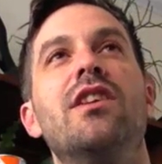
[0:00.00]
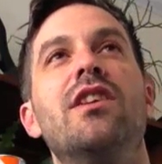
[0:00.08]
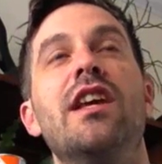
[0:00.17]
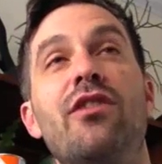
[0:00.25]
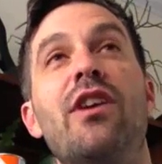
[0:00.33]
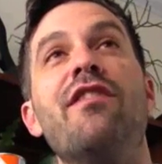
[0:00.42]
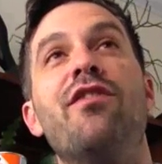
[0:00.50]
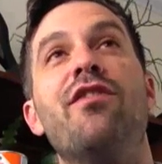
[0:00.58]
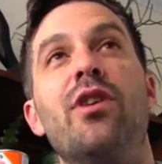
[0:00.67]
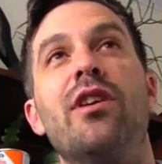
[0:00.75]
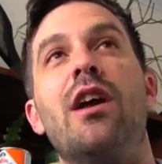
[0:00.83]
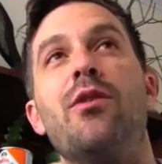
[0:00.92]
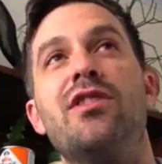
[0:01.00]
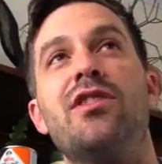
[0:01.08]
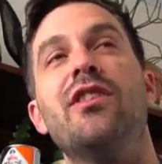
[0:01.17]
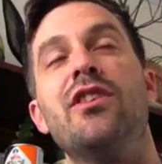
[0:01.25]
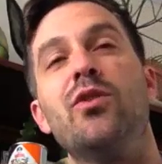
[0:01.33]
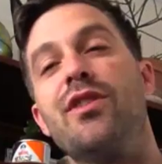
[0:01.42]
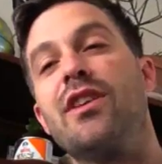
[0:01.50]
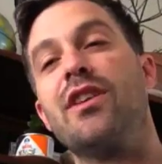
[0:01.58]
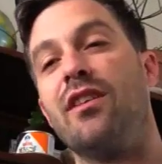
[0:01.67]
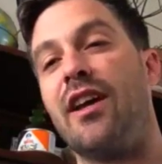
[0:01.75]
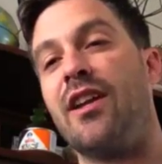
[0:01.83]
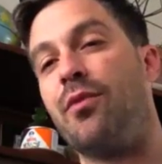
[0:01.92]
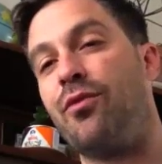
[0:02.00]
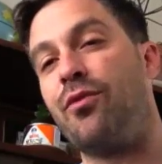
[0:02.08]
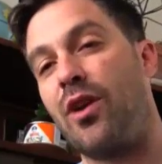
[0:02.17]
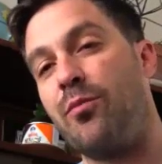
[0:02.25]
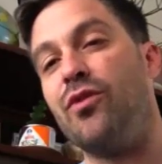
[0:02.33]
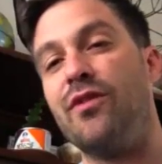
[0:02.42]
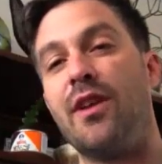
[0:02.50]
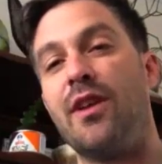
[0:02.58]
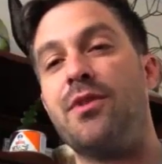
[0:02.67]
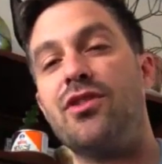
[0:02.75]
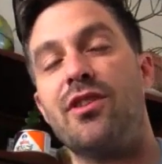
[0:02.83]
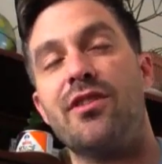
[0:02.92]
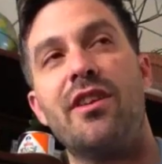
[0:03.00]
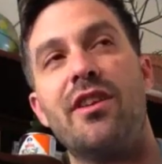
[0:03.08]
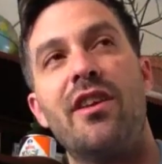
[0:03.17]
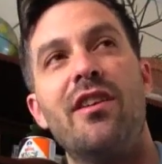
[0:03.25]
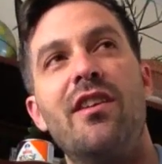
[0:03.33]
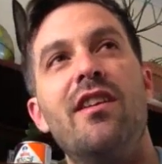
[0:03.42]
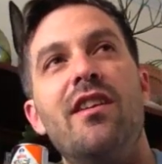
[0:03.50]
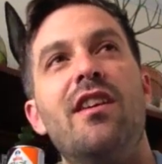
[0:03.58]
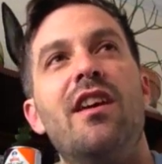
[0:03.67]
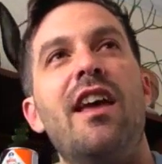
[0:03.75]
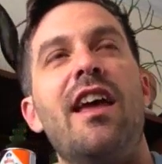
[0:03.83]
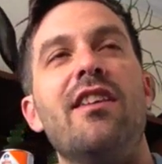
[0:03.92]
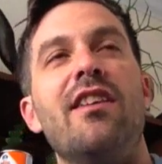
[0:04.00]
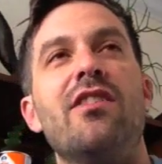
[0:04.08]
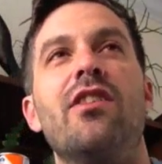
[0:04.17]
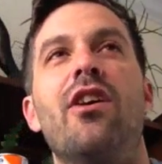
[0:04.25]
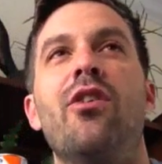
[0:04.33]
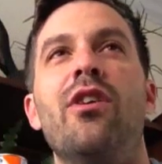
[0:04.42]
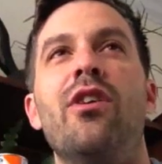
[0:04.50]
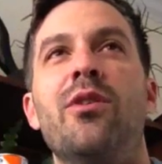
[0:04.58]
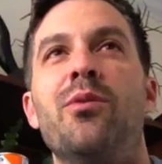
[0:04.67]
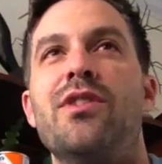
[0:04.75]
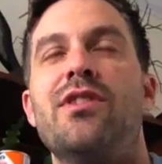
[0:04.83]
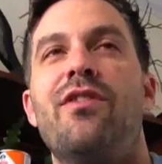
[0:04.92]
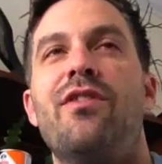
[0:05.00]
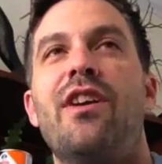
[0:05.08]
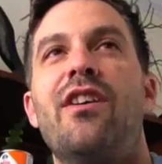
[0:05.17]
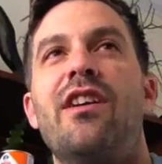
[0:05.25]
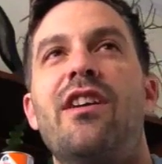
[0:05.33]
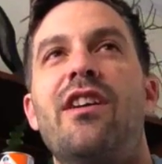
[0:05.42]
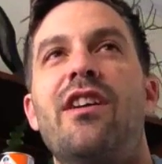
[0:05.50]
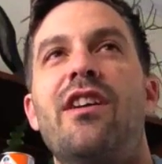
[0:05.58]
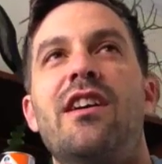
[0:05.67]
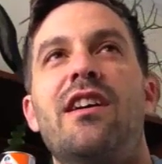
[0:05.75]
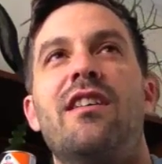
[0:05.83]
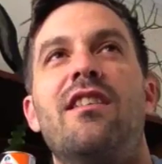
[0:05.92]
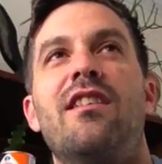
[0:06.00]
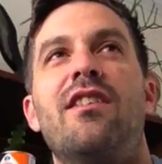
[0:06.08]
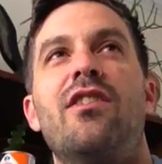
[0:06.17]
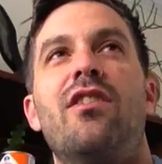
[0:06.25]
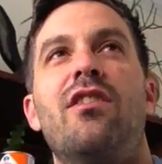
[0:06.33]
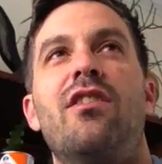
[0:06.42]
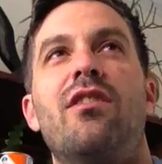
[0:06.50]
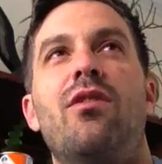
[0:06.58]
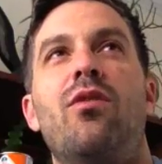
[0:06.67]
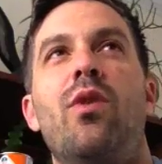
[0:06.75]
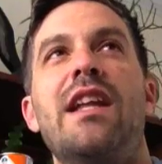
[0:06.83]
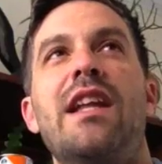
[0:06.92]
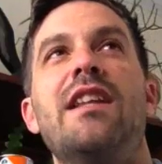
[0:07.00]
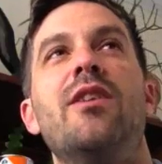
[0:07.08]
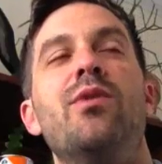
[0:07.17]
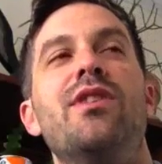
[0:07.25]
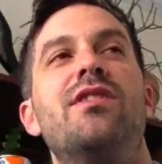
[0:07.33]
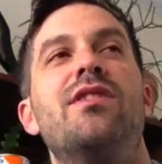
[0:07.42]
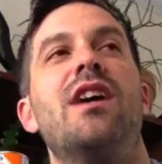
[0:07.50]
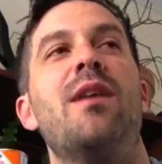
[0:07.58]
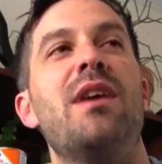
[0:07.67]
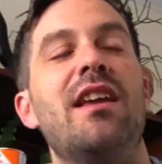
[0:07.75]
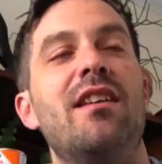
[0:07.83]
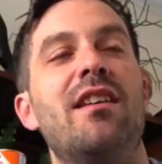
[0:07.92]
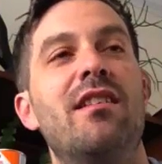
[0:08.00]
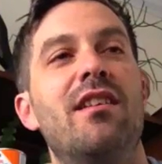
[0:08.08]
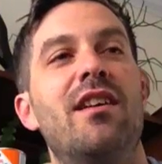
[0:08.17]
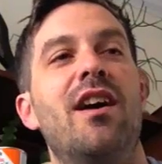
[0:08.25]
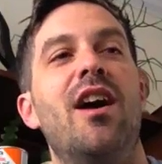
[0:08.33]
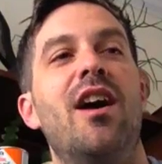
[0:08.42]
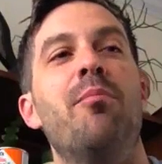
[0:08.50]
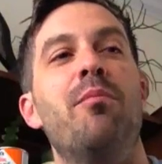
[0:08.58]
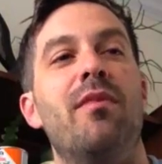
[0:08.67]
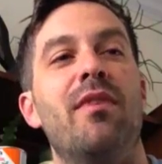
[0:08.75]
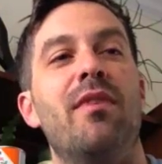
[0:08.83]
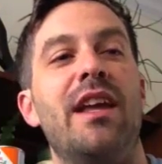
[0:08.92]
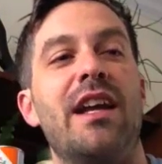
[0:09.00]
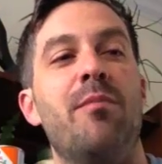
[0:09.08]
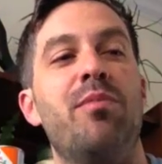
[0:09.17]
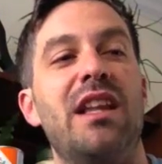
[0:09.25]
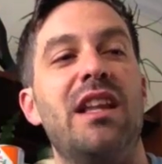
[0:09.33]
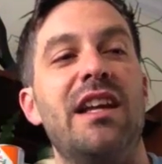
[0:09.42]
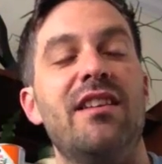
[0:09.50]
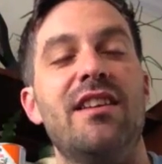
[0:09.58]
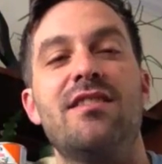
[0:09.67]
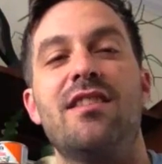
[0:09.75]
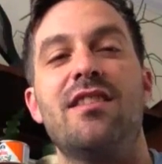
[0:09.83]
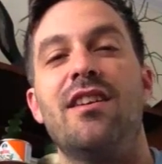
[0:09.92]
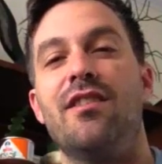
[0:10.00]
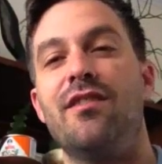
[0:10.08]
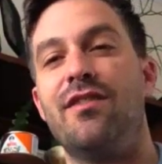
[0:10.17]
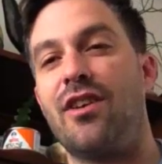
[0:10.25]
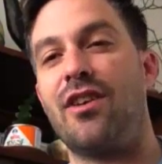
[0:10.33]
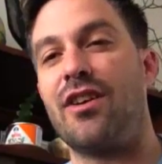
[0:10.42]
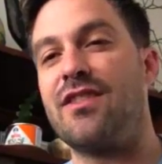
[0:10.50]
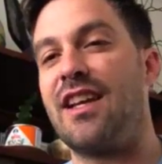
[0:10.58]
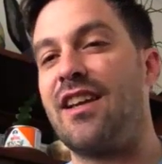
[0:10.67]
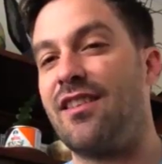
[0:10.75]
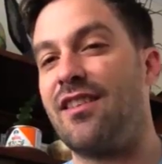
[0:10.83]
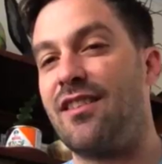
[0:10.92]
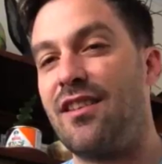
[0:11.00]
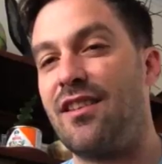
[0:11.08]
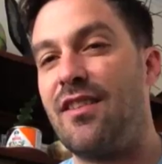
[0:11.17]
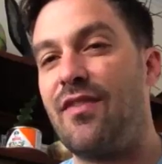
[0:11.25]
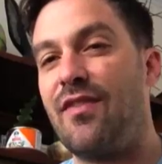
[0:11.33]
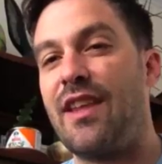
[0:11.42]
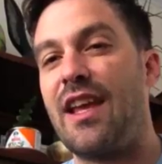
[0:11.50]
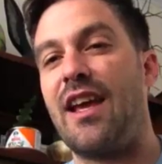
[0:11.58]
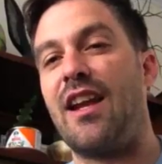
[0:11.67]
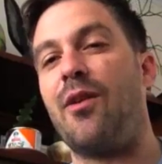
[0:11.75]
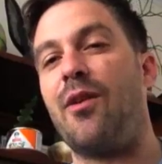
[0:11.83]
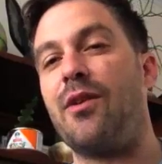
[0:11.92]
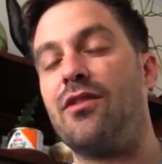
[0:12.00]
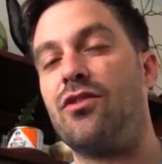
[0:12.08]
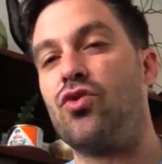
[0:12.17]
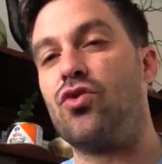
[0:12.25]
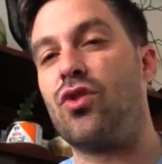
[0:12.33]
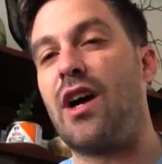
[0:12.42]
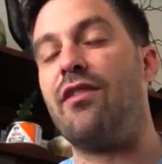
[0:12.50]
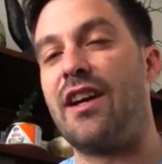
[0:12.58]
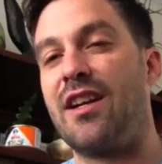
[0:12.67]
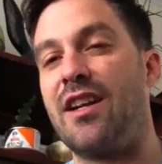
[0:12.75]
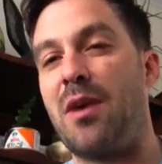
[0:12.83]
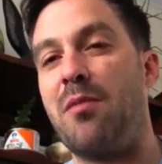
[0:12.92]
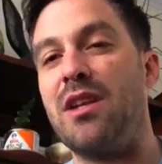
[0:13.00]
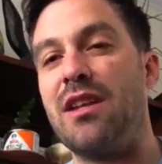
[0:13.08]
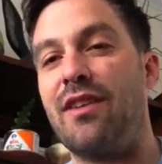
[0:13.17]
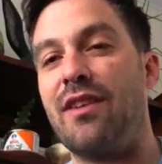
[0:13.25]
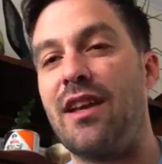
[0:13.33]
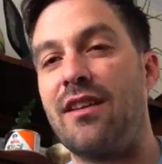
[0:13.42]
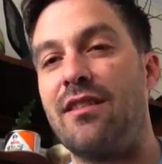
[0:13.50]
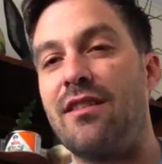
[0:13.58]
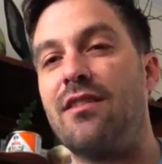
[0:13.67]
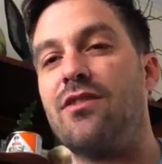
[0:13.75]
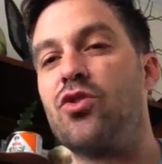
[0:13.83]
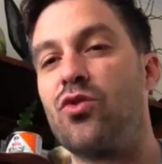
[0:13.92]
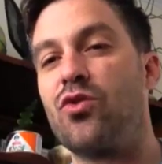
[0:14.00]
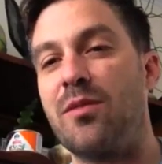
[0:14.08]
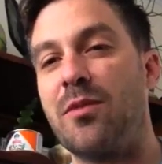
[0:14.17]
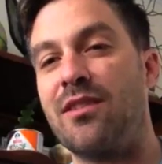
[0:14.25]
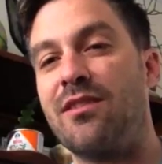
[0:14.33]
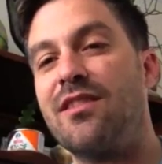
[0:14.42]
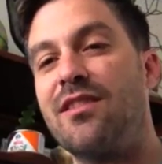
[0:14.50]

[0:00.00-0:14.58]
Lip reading: getting ready for it, I was still in North Carolina before I moved up to Jersey. And so it was very, what I did was I made a playlist of our set, and I would drive around in my minivan screaming,